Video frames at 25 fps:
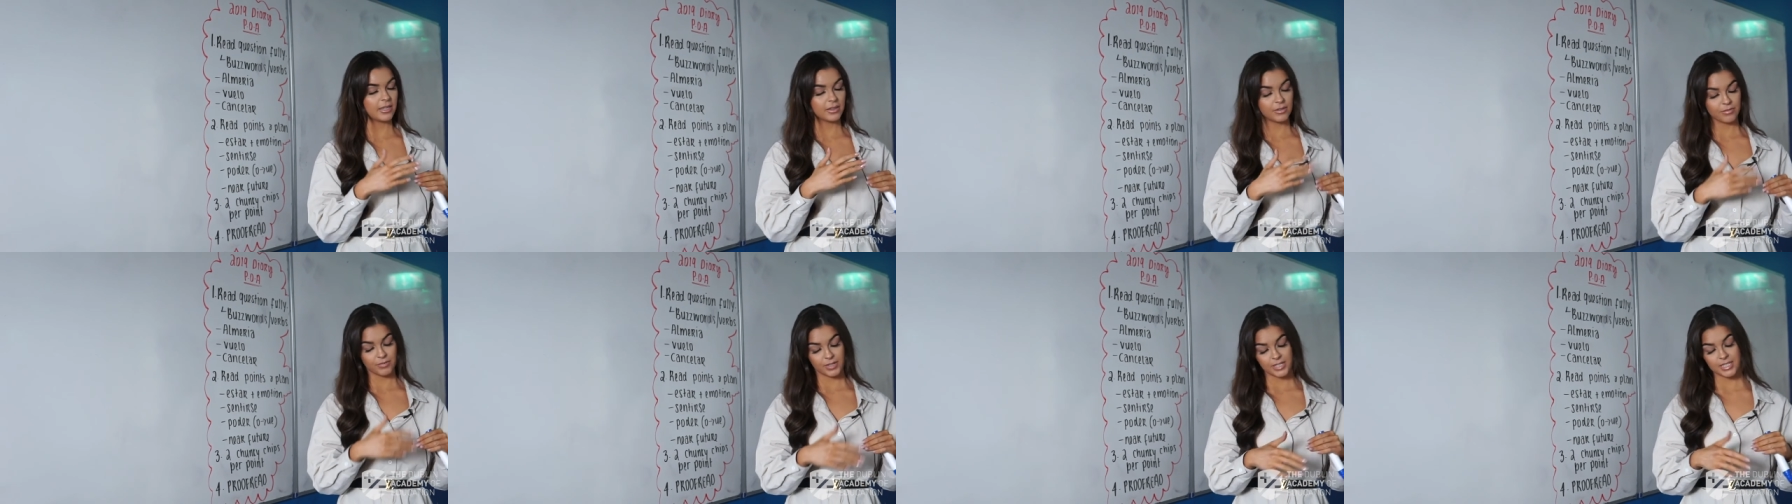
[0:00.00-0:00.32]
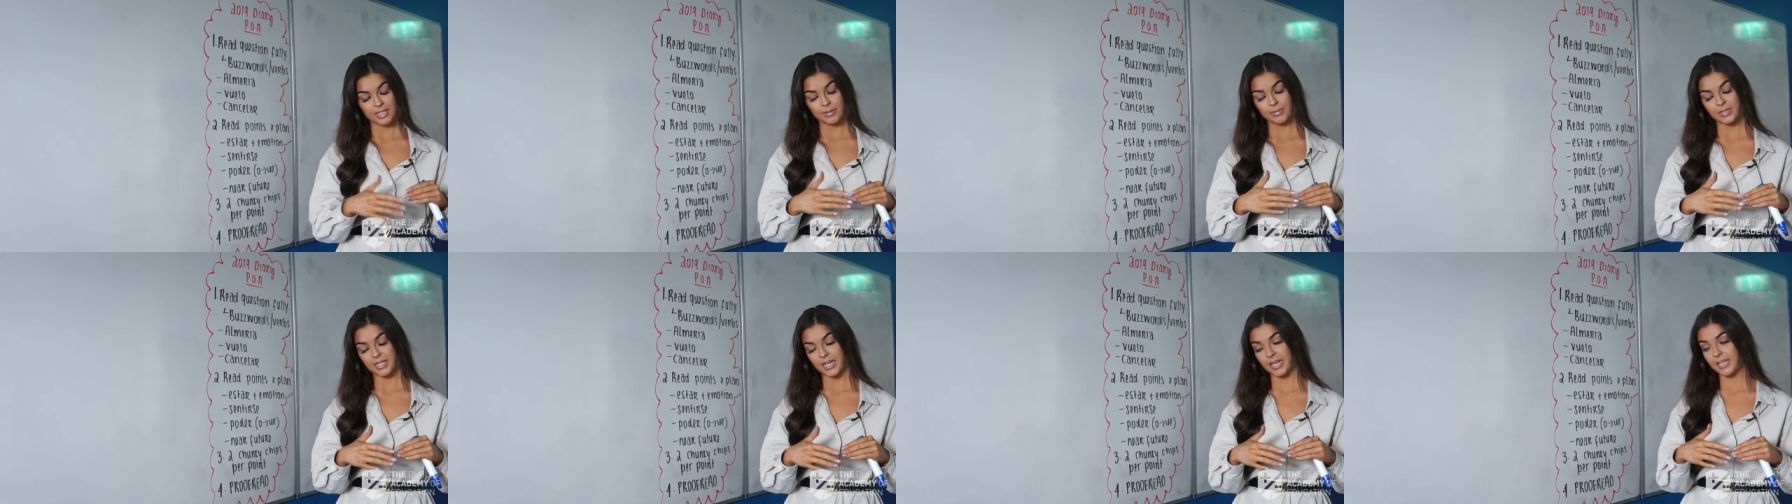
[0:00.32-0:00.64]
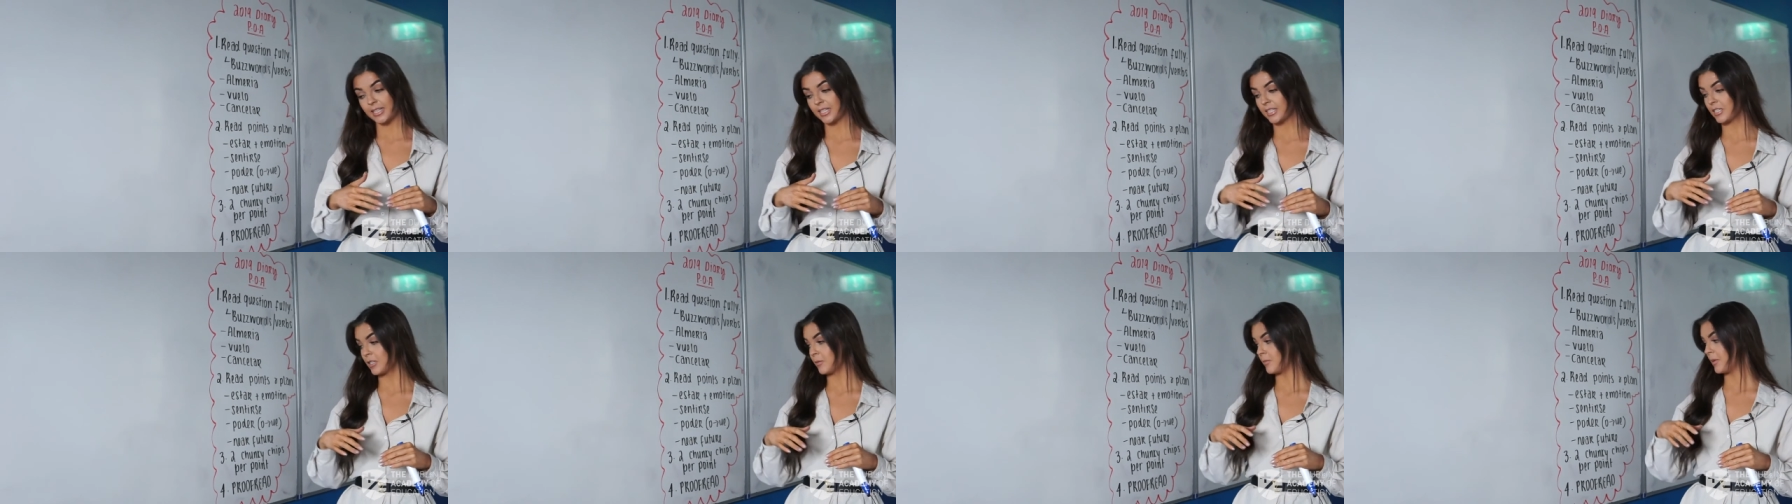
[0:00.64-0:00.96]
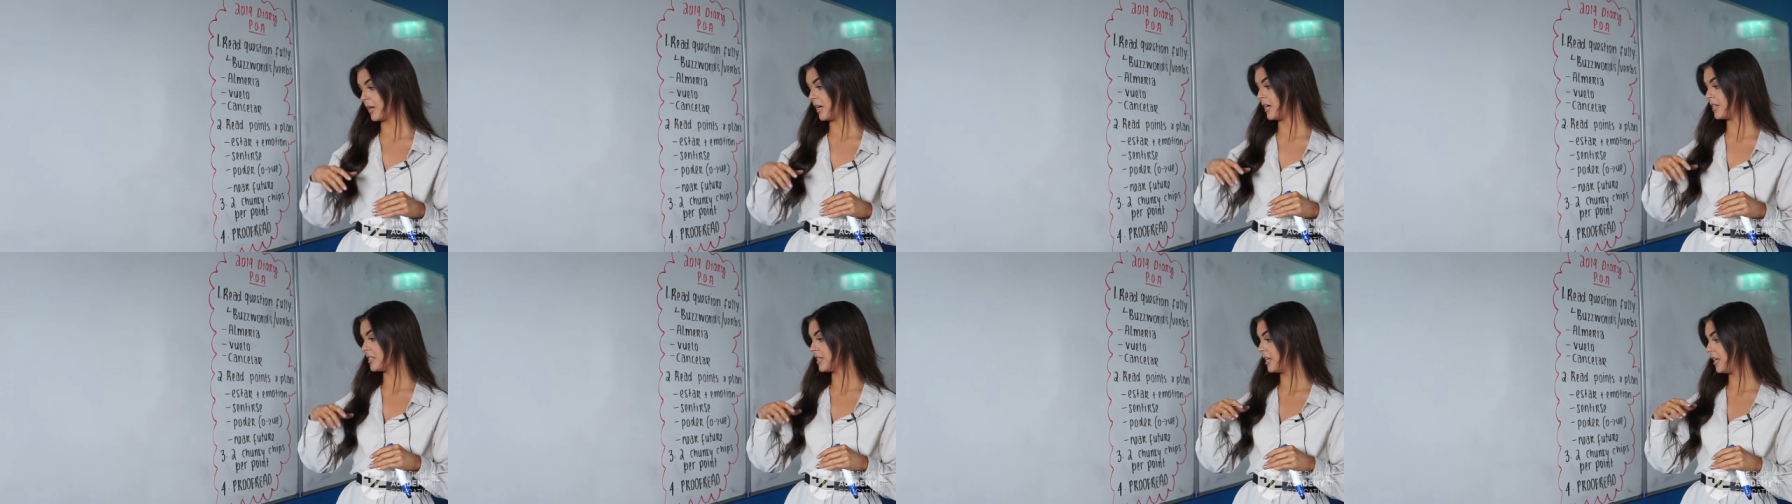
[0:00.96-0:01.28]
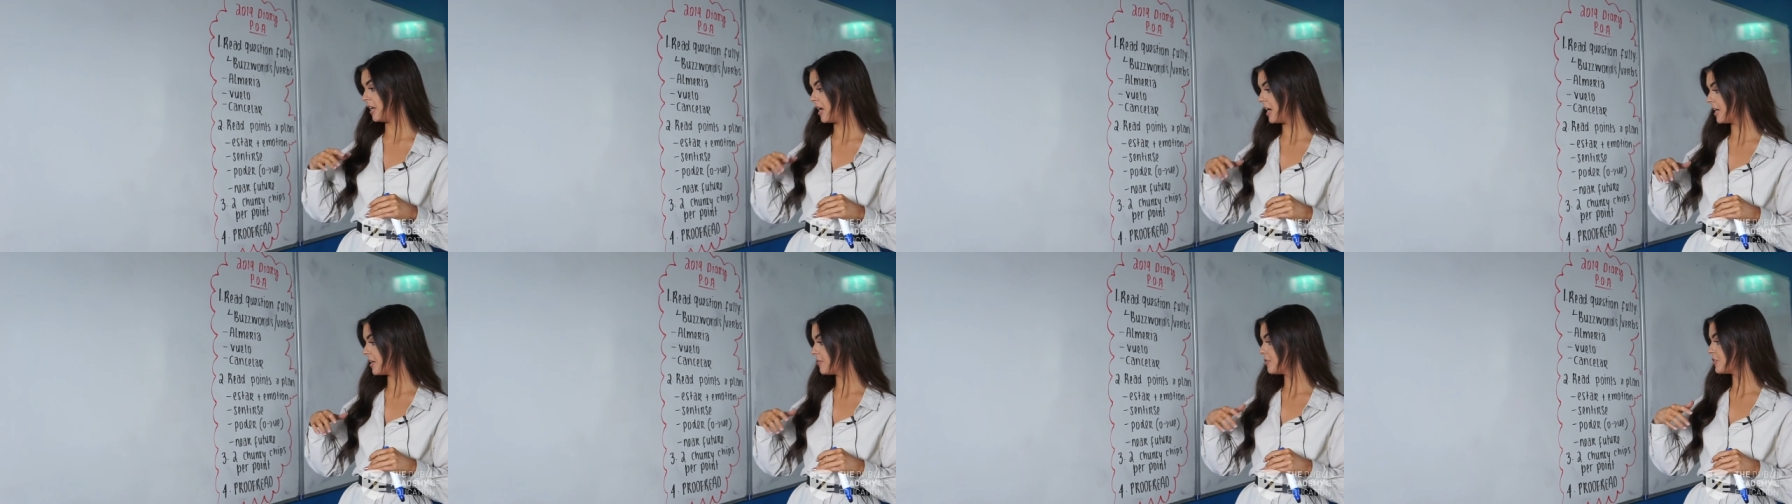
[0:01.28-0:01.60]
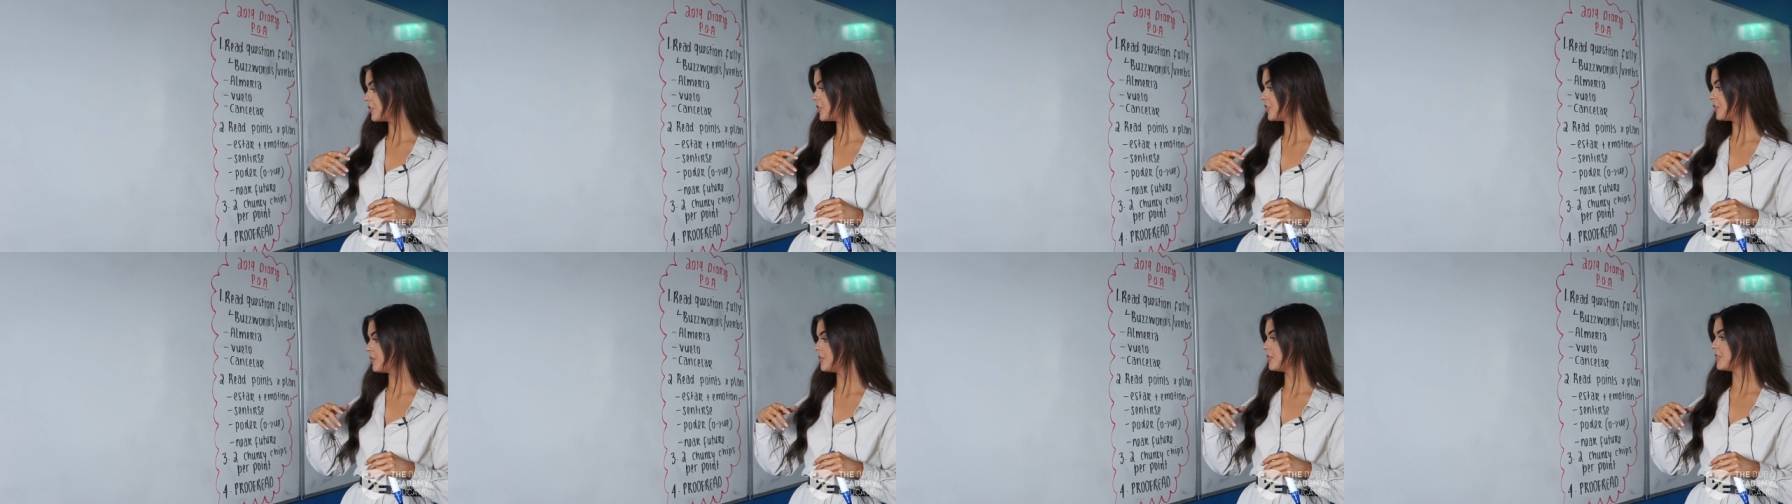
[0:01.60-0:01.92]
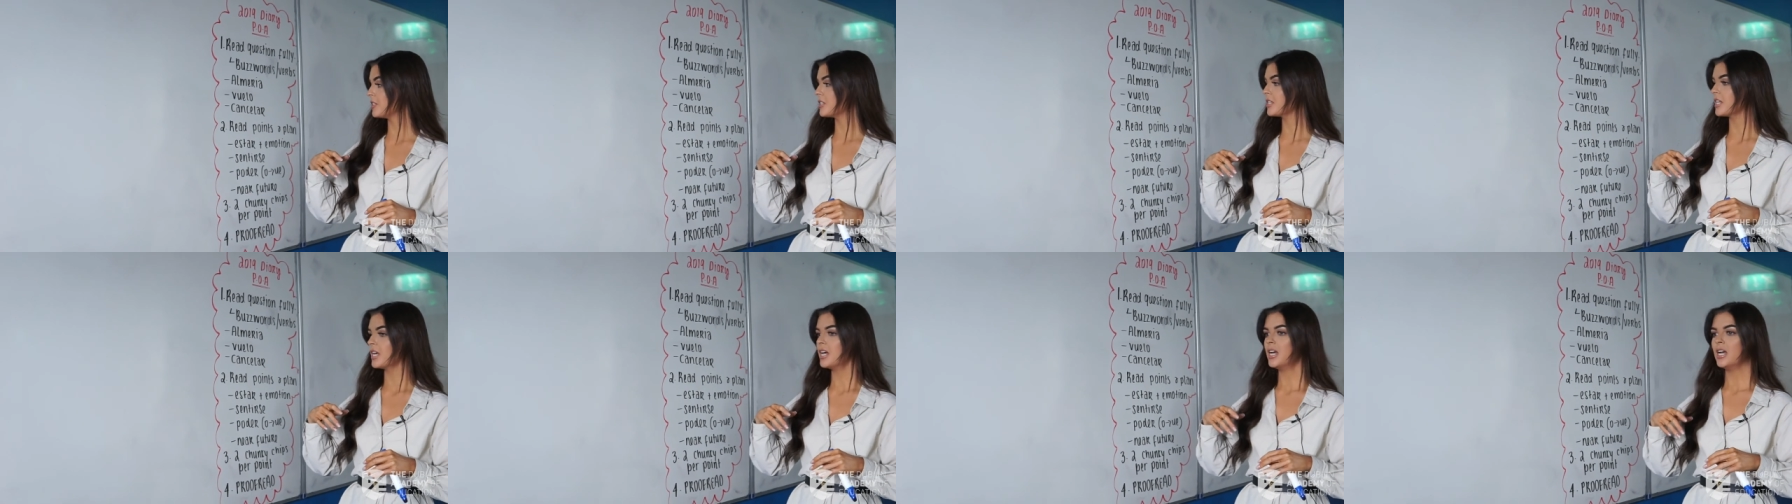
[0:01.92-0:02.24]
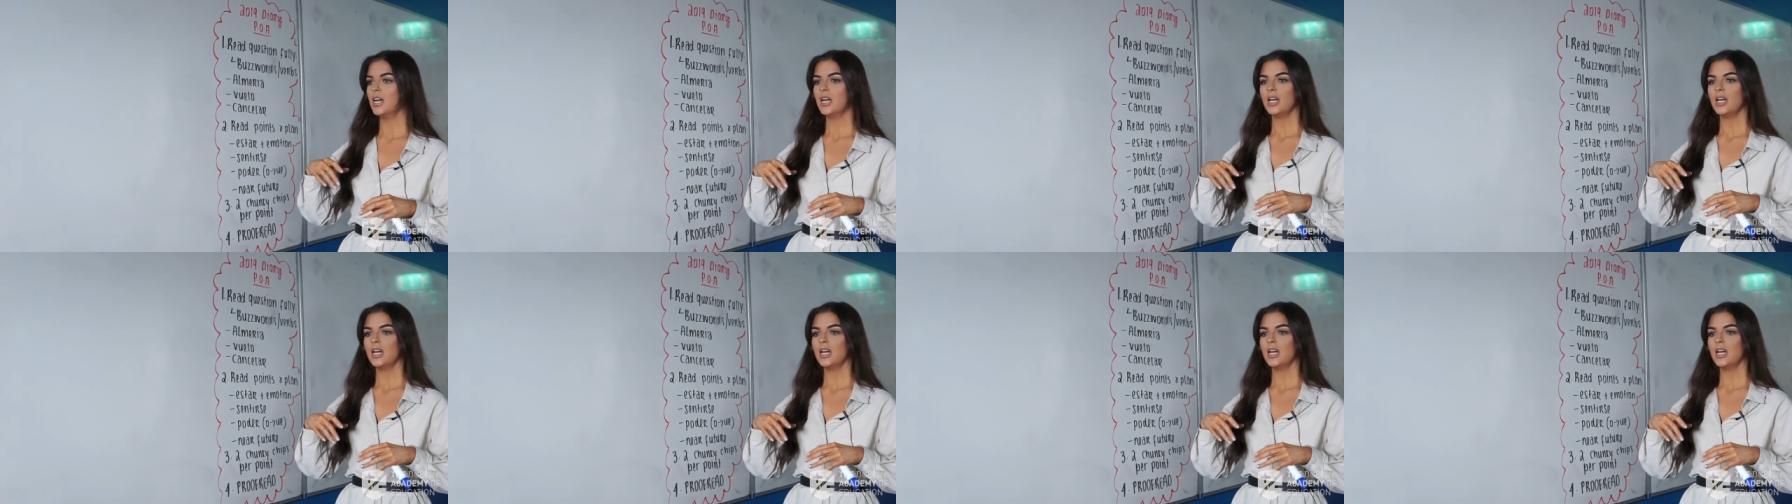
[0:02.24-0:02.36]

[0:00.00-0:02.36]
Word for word: the reason I'm saying this is because a lot of students